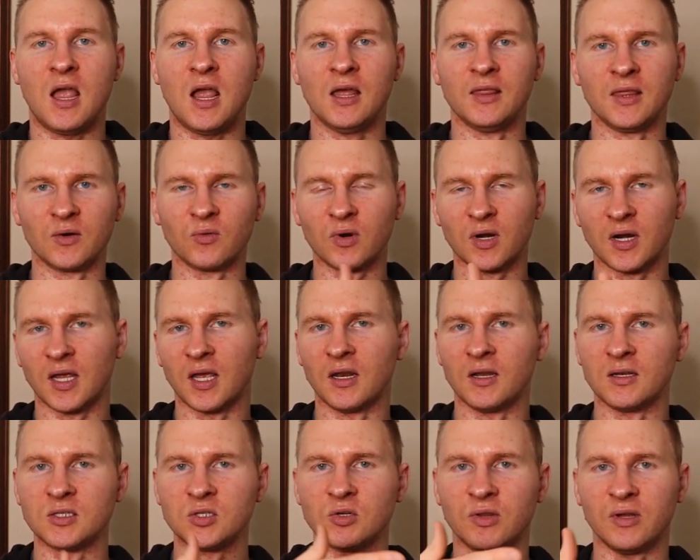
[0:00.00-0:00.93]
And then we're going to
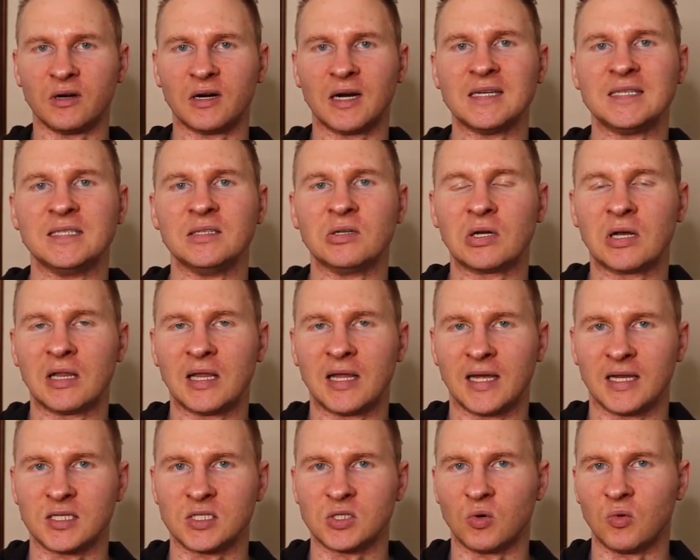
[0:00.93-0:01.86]
get into their ideal
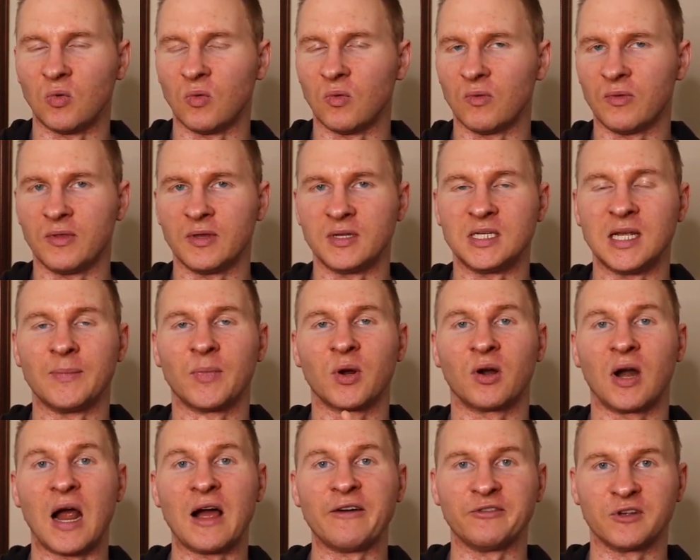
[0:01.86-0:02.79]
client. So the
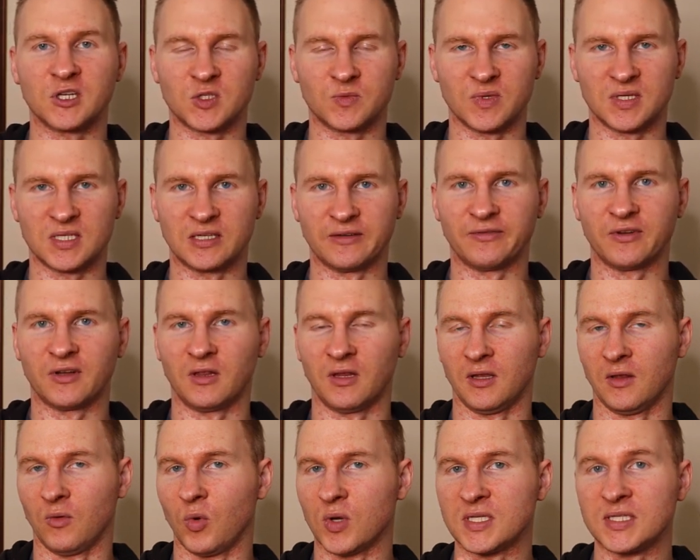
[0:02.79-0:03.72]
demographics
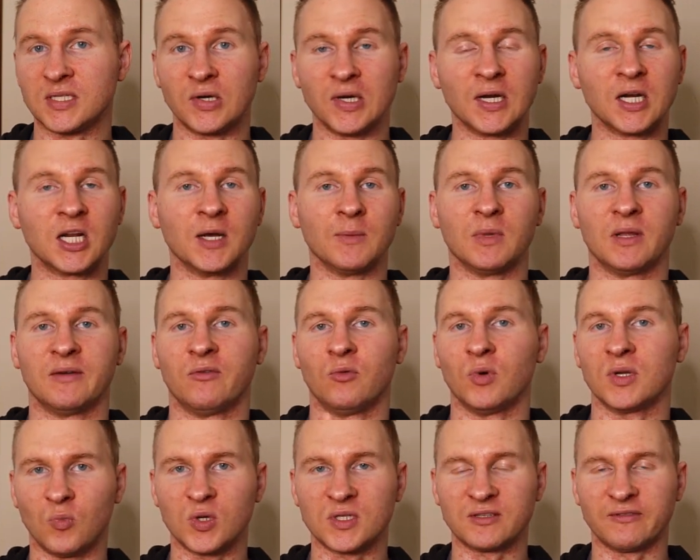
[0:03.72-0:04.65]
specifically, what's their income
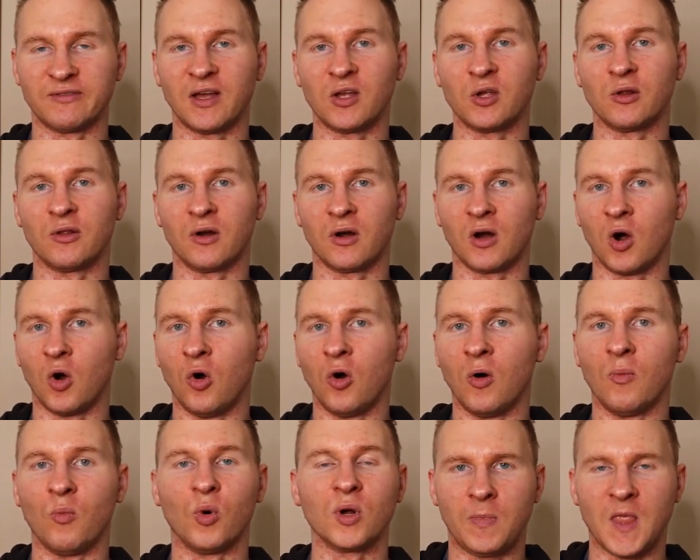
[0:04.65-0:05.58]
level, what's the value of their
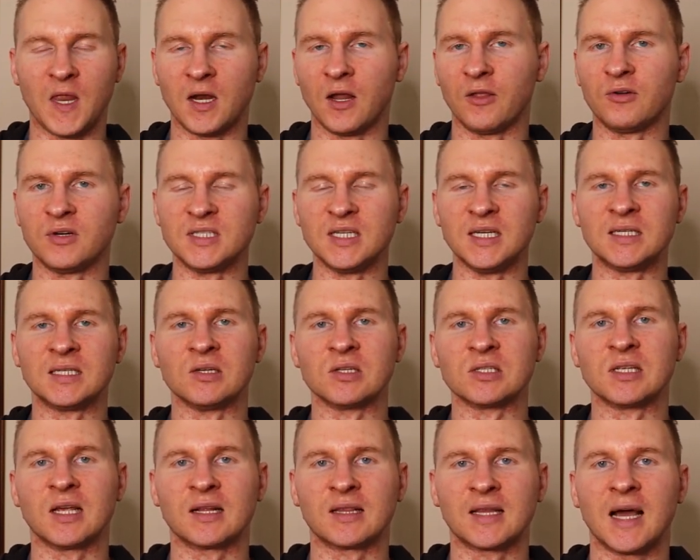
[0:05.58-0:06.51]
home, and other
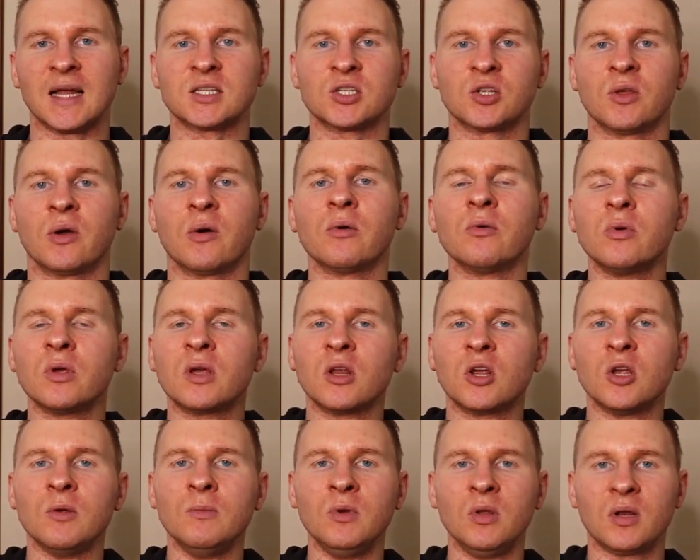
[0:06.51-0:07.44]
details like that. So that way we
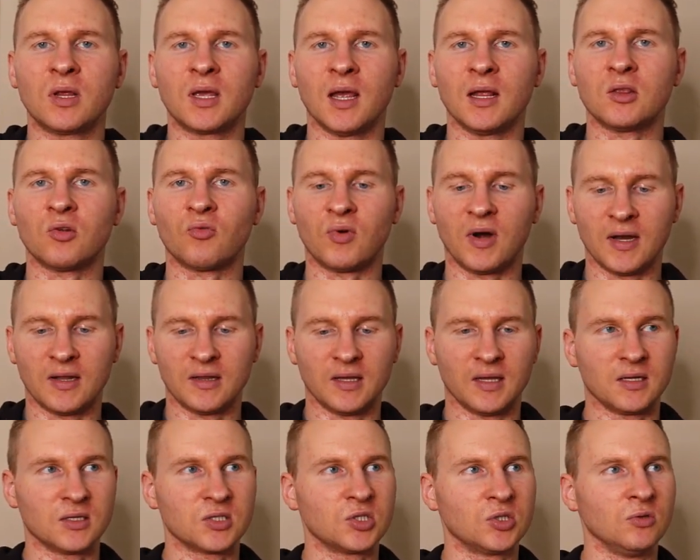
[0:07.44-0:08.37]
can communicate the right
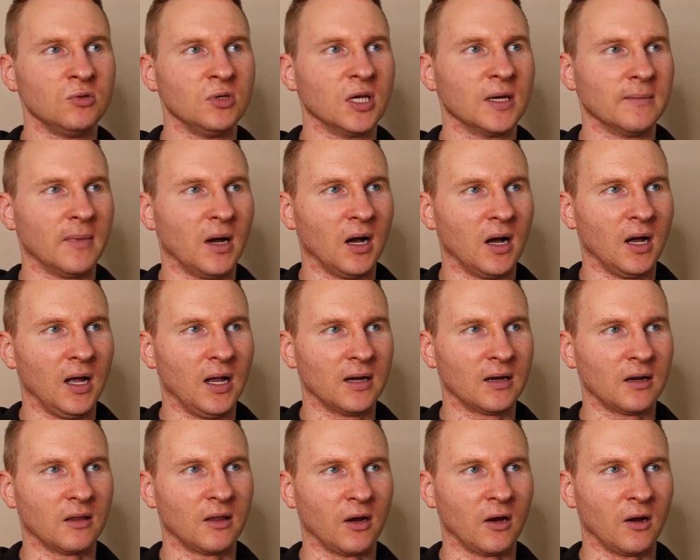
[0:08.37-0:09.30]
things to them
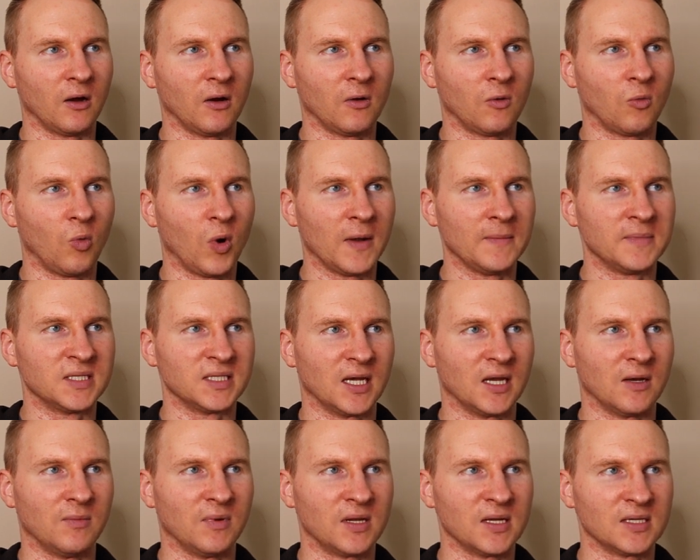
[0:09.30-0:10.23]
on their
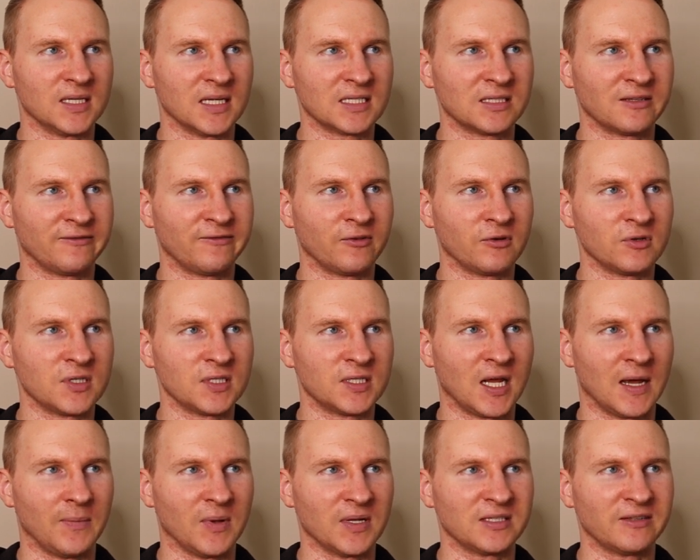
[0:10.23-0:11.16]
website, because that's the first
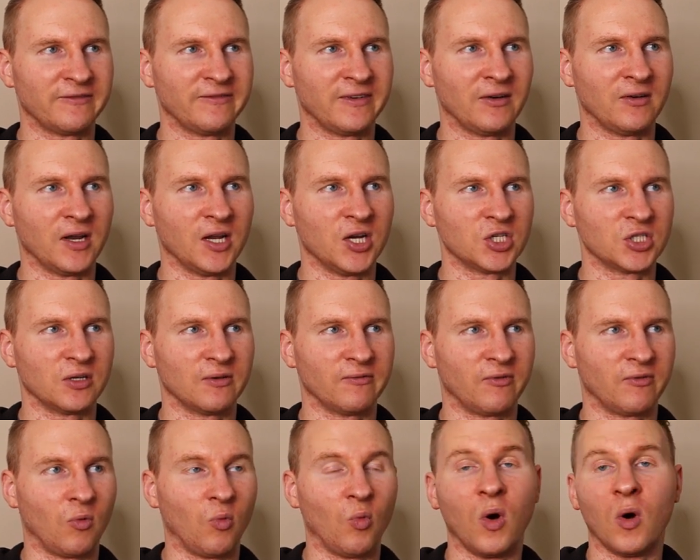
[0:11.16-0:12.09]
step. It's the
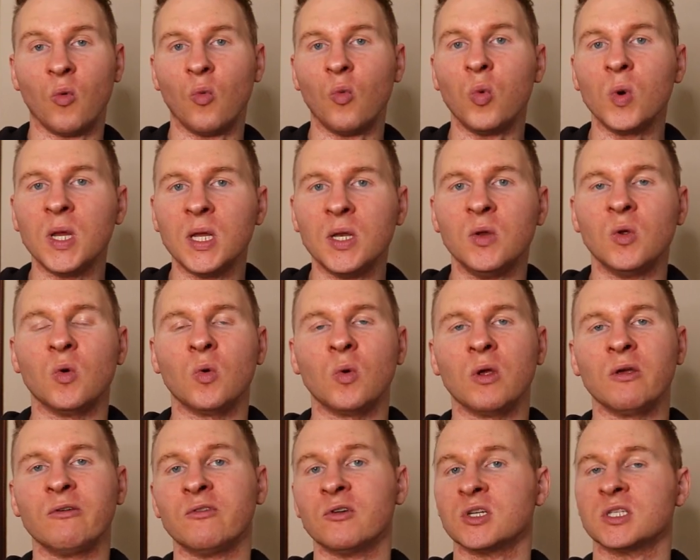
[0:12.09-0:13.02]
foundation for what we
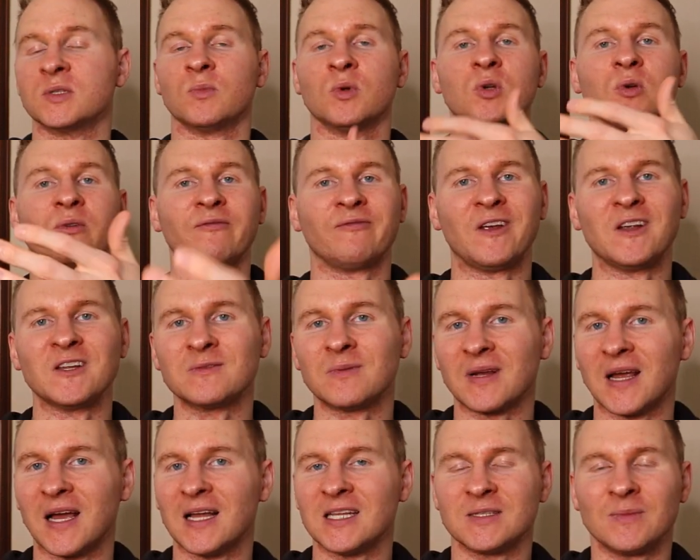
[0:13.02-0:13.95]
do. If you're someone doing
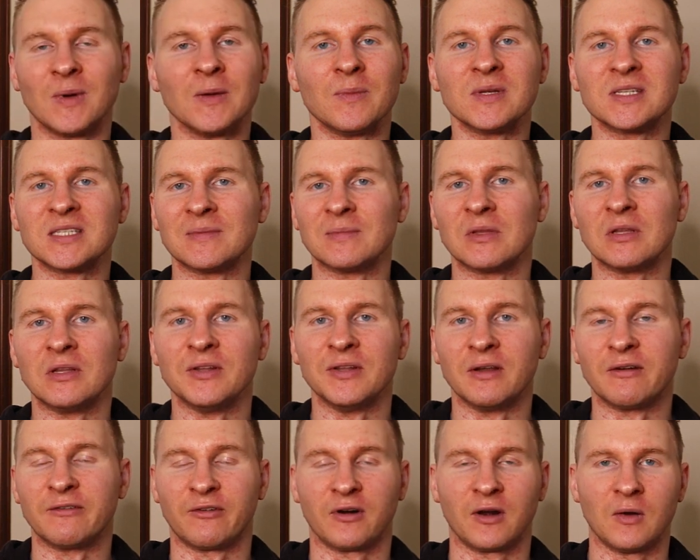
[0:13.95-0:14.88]
Facebook ads, it might be something a little
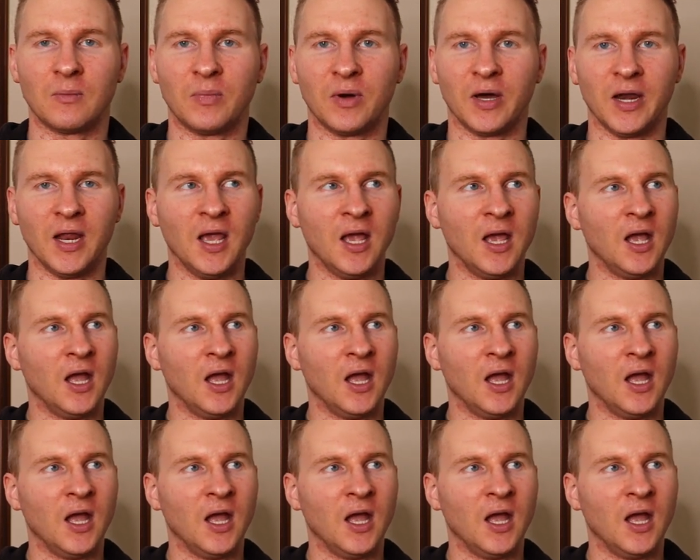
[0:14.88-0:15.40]
different. But